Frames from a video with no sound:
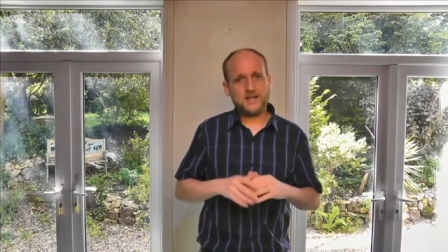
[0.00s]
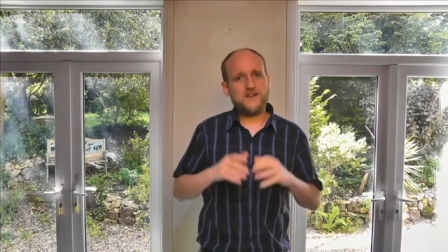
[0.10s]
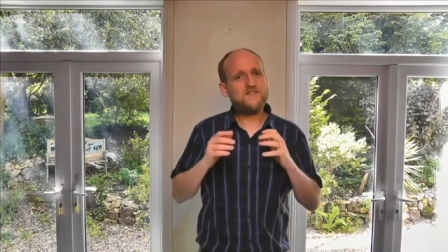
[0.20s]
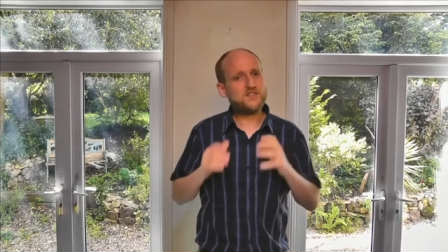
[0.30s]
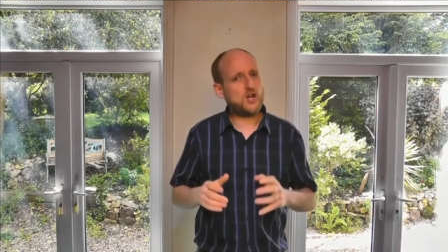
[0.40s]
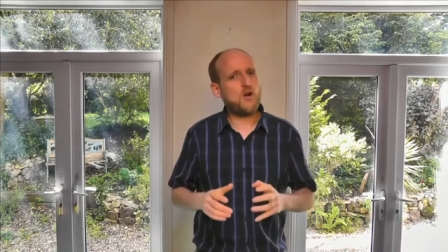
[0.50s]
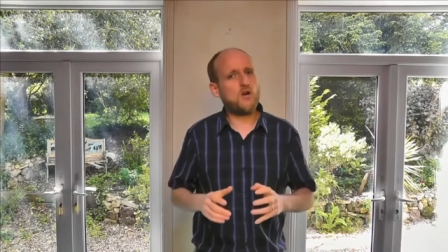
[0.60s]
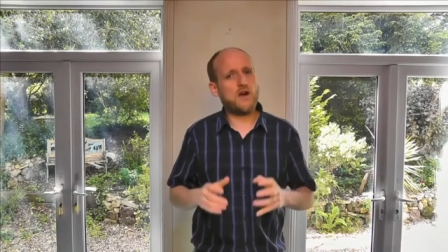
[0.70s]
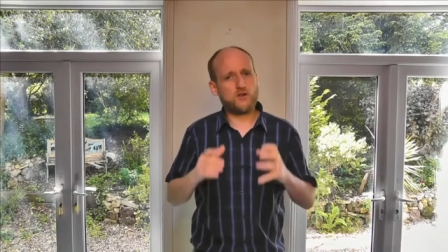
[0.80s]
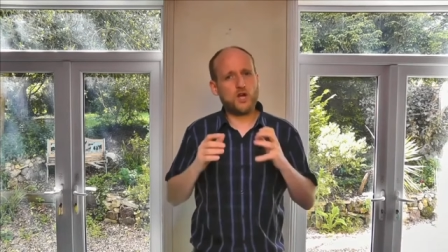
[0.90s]
If
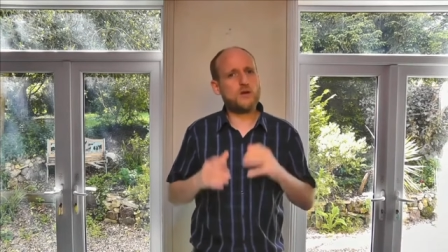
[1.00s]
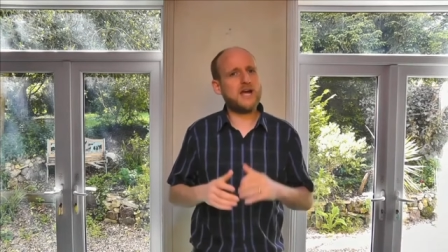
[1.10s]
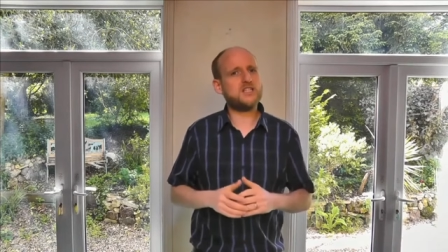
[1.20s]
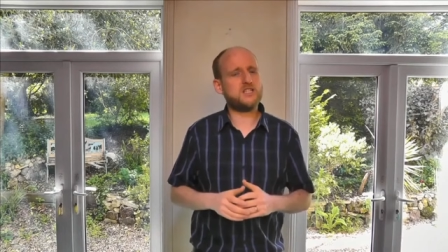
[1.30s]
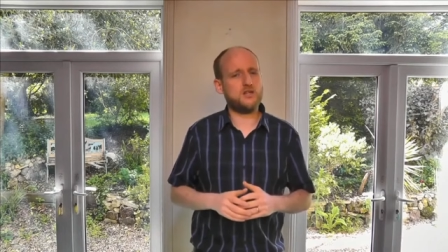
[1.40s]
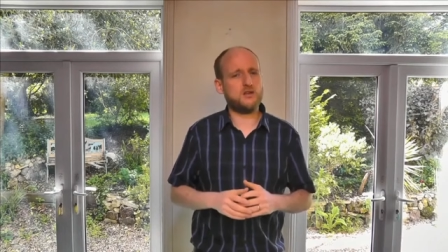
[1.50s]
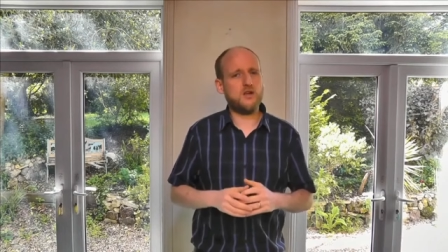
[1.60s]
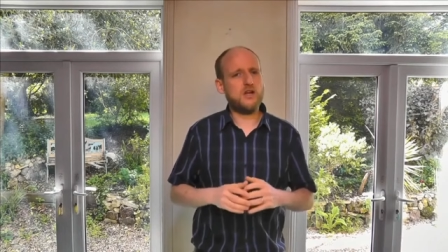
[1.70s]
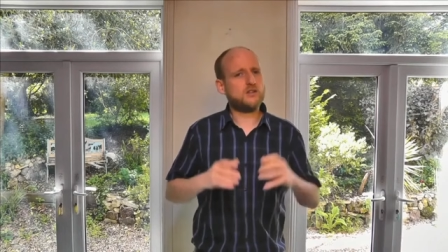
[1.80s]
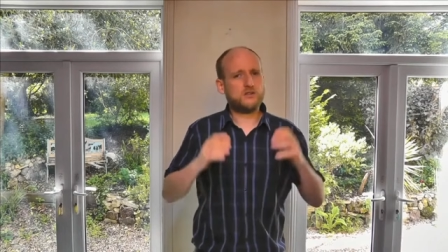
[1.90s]
so, I've got to ask
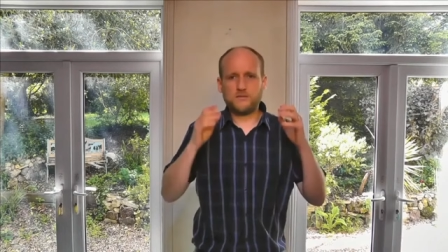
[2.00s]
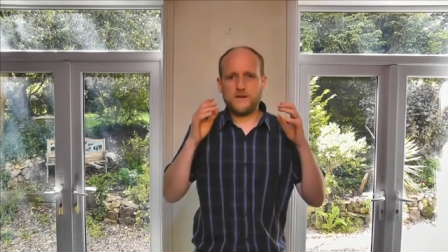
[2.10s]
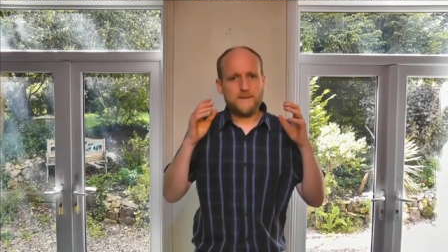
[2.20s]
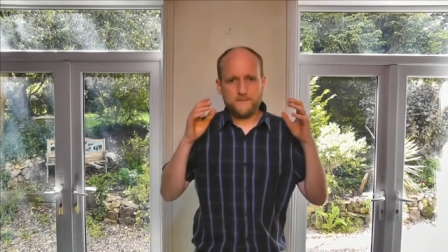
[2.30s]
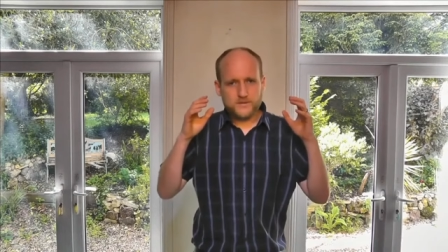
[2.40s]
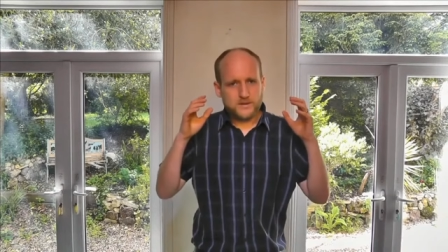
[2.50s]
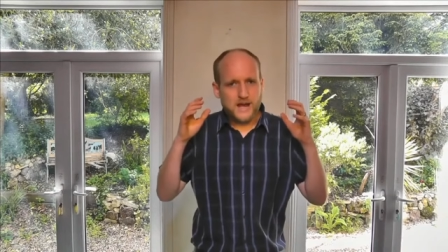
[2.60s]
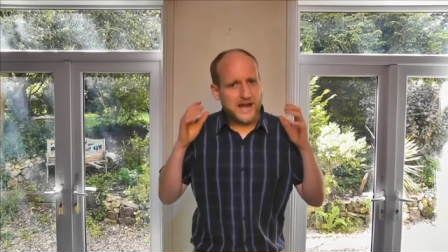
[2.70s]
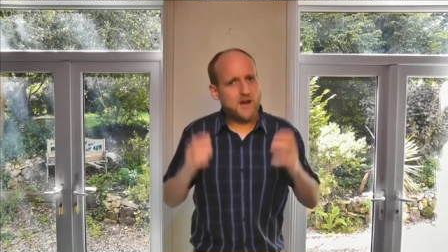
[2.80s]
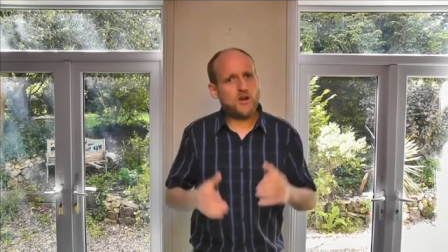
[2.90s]
you,
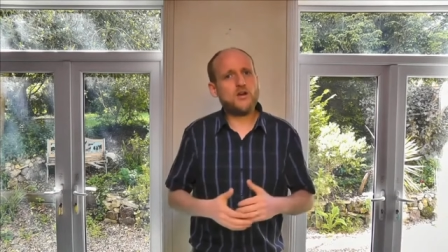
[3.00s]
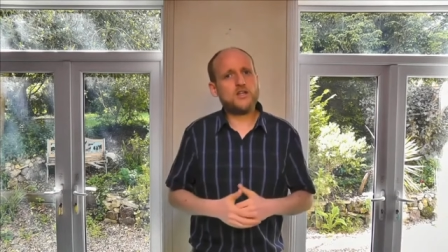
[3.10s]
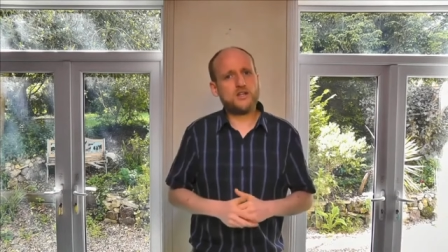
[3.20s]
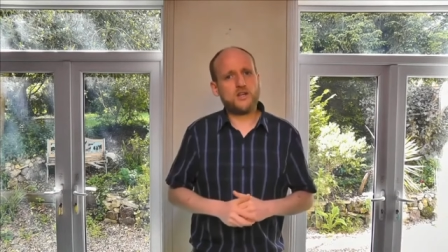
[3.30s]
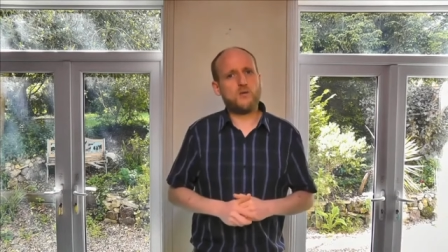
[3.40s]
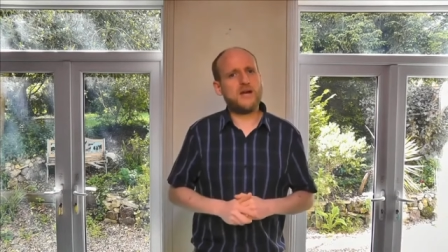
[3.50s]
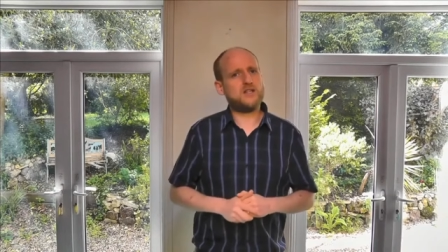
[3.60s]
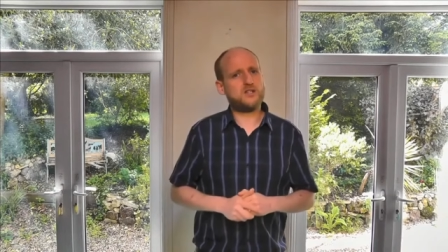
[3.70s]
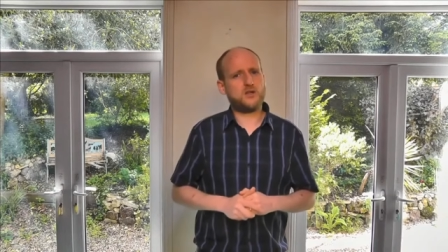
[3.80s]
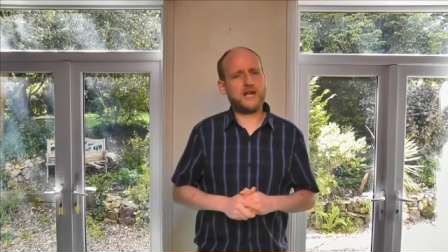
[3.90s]
how long are you going to
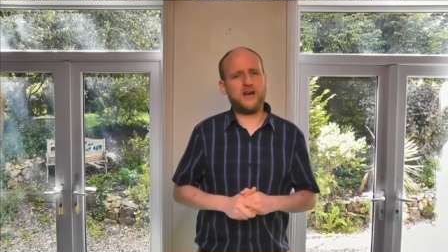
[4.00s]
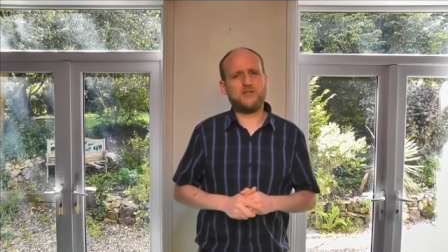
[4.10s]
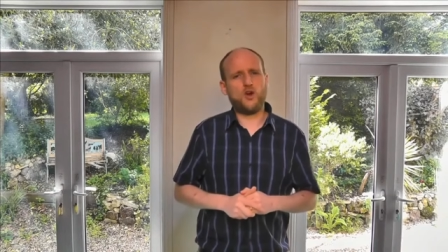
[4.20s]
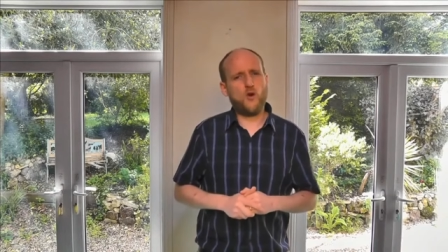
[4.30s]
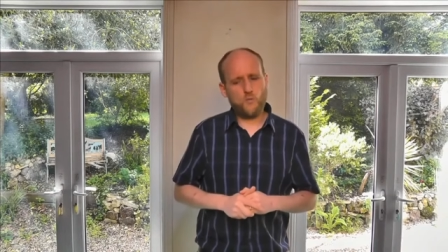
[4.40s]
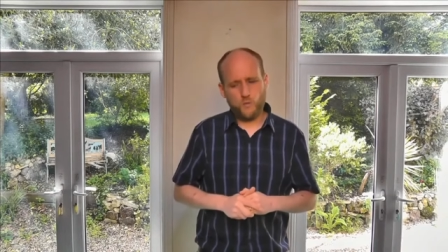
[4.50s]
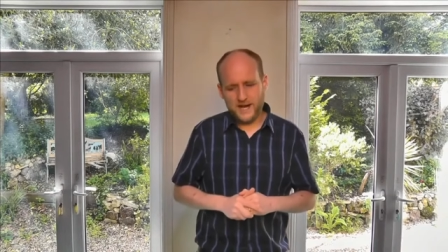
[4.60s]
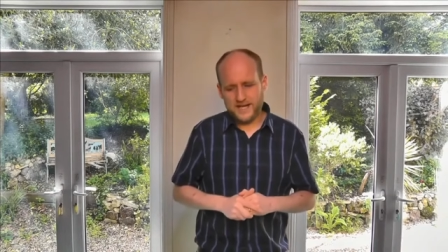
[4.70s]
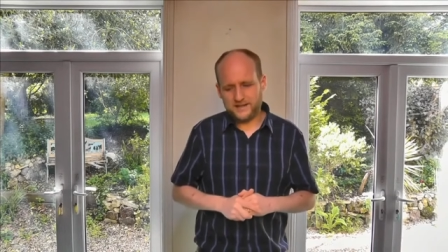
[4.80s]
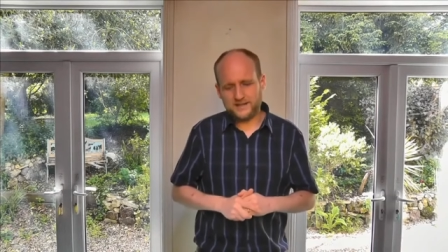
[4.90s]
wait to sort it out? Don't
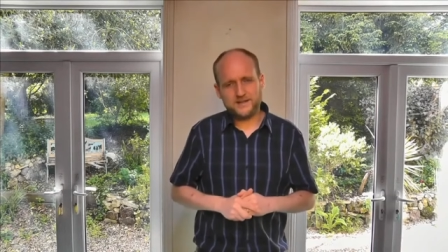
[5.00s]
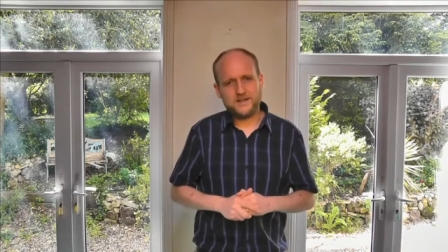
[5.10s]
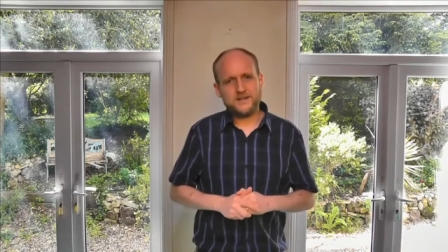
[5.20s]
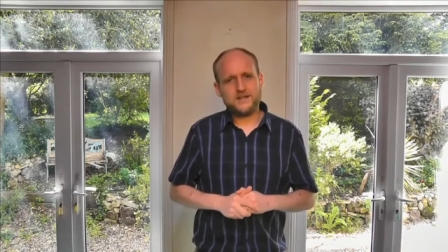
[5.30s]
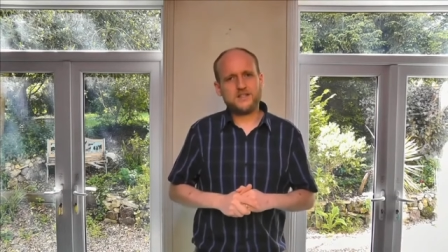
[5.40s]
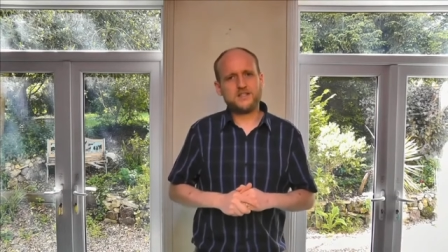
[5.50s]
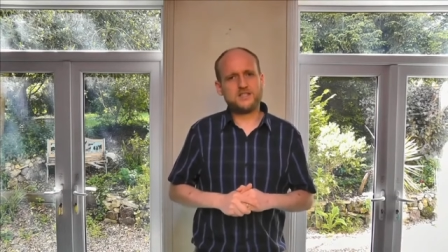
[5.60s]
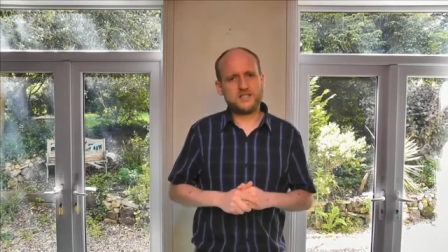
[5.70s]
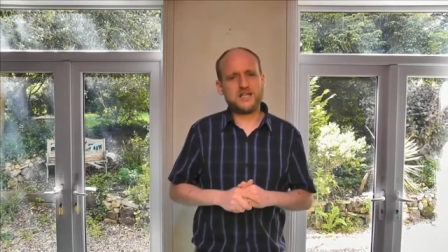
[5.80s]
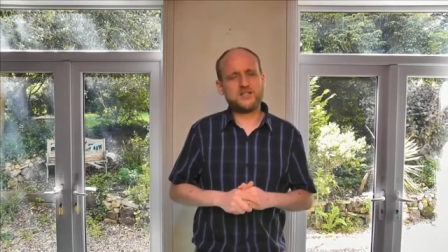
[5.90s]
wait
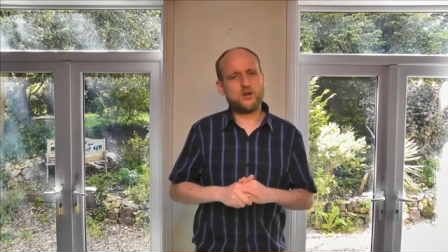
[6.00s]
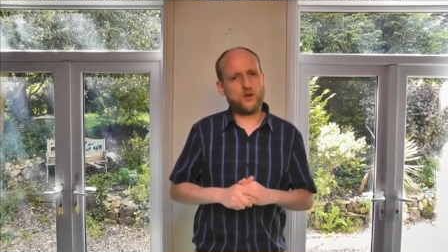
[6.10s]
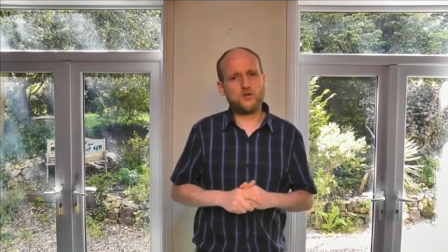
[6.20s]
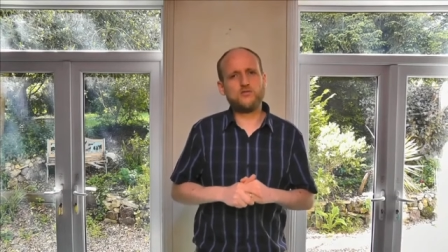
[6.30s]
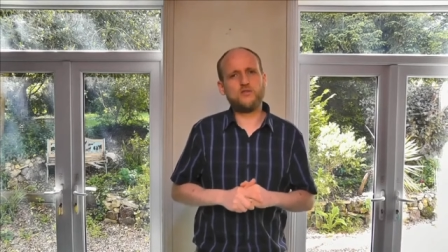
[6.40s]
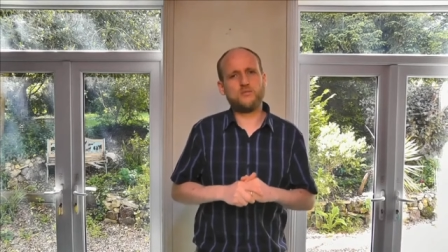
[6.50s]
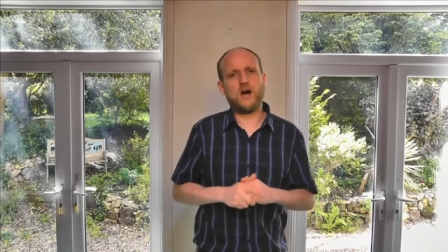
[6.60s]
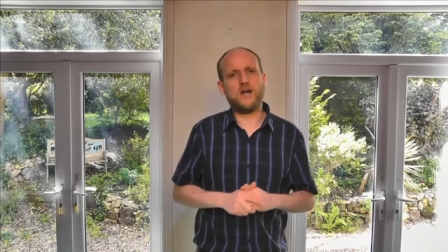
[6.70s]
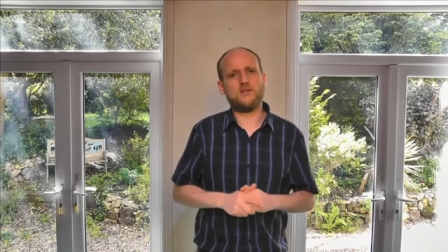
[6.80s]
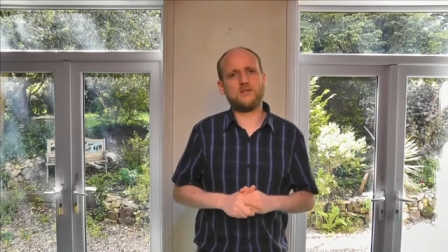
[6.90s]
600
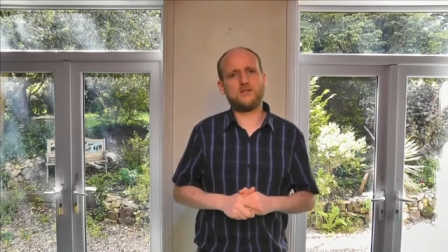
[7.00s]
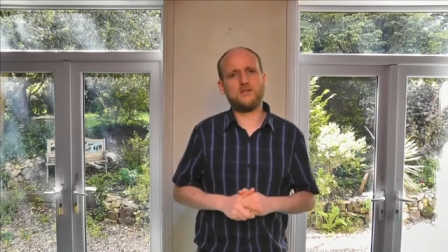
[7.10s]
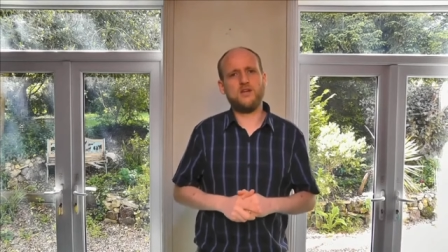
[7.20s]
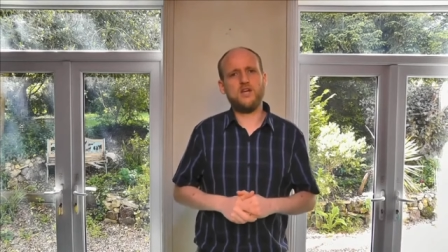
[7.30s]
miles.